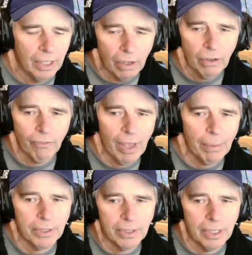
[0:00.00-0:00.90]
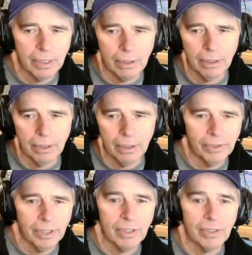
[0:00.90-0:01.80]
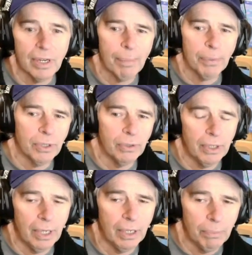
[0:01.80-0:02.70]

Younger families need to, this is an opportunity.